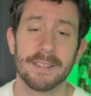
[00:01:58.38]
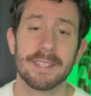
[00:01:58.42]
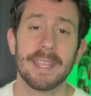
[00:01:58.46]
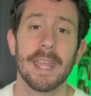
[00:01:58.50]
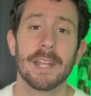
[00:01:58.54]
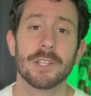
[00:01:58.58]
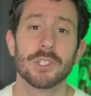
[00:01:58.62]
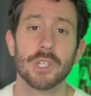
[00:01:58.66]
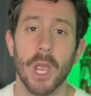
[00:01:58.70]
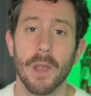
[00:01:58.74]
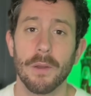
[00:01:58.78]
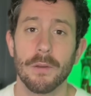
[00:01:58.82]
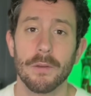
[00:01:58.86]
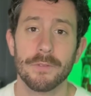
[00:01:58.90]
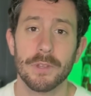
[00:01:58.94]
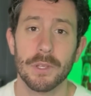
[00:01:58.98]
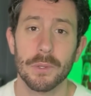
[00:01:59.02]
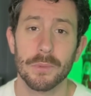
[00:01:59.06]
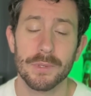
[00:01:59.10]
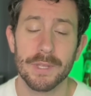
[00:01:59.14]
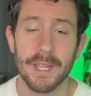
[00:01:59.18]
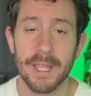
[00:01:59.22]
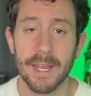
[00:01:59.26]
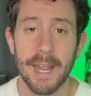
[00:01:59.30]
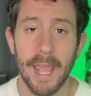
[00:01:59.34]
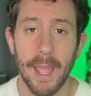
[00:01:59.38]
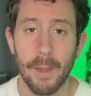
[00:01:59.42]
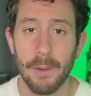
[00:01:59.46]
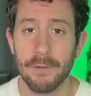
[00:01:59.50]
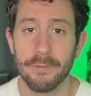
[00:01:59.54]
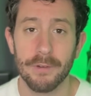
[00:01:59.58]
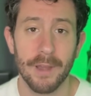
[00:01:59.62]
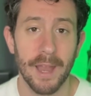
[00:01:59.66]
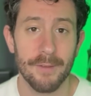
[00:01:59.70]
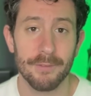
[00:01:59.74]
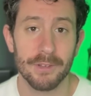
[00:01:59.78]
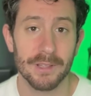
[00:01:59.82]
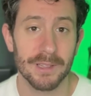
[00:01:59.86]
THR review did,
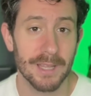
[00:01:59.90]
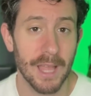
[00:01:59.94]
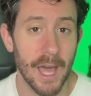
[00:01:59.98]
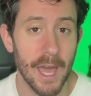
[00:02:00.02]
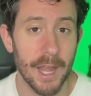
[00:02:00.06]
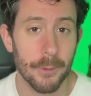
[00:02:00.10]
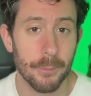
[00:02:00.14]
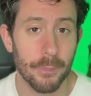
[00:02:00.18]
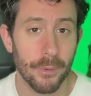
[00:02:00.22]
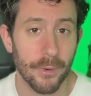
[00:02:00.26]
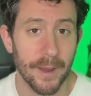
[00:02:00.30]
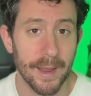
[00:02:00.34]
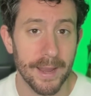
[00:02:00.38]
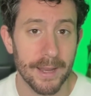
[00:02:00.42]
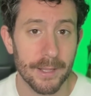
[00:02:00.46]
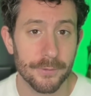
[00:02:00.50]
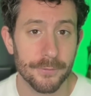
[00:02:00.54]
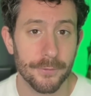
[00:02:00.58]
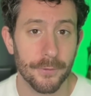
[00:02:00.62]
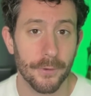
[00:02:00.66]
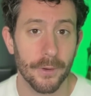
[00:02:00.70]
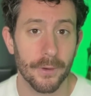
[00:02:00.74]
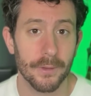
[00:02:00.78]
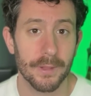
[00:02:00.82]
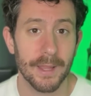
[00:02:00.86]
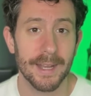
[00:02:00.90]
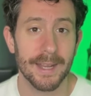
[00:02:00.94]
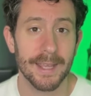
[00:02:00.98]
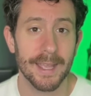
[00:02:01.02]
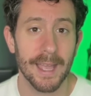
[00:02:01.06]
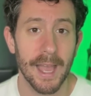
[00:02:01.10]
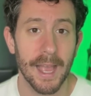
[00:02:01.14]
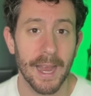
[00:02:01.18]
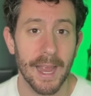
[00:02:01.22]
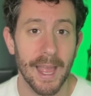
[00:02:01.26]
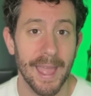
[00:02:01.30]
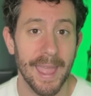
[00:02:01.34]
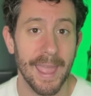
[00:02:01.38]
however, have a lot of praise for Lady
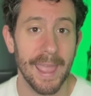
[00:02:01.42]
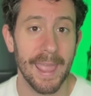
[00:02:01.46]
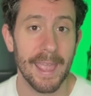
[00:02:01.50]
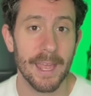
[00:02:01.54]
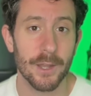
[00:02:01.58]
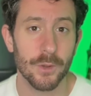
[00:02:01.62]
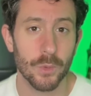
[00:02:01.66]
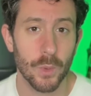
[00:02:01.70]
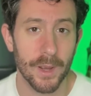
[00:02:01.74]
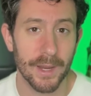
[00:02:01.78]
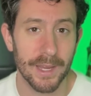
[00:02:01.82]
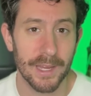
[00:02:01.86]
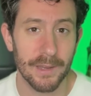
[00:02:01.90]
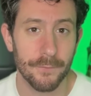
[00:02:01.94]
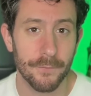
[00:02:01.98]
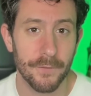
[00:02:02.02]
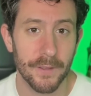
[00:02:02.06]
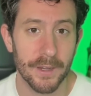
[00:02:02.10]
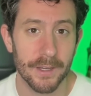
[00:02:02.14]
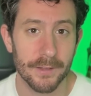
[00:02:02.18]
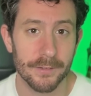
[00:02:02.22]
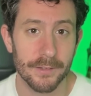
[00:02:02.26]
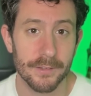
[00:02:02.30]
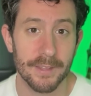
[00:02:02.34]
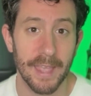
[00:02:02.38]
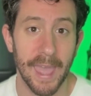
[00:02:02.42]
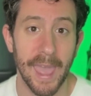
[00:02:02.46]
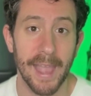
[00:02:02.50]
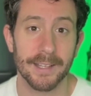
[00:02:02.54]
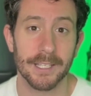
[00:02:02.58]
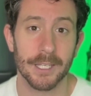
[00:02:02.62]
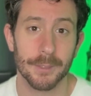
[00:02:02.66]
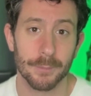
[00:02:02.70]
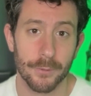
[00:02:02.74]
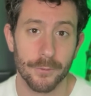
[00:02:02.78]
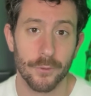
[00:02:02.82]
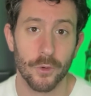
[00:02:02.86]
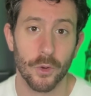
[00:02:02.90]
Gaga and Joaquin Phoenix's
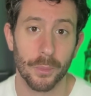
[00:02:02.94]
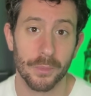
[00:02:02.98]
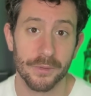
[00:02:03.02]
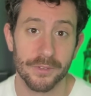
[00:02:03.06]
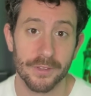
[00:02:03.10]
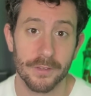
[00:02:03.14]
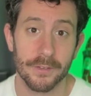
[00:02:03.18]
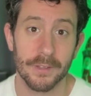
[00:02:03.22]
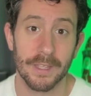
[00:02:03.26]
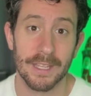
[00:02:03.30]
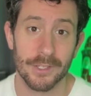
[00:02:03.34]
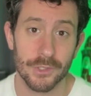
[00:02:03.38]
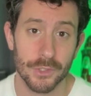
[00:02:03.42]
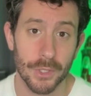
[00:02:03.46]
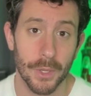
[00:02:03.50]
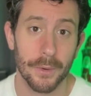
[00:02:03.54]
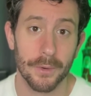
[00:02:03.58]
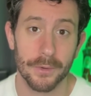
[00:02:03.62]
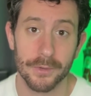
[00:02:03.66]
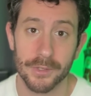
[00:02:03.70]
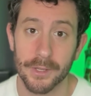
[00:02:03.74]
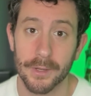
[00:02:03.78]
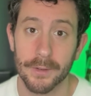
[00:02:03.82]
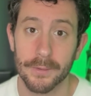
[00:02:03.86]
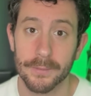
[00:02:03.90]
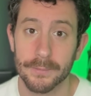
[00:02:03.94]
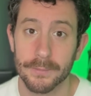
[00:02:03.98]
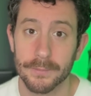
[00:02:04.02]
acting performances in Joker 2.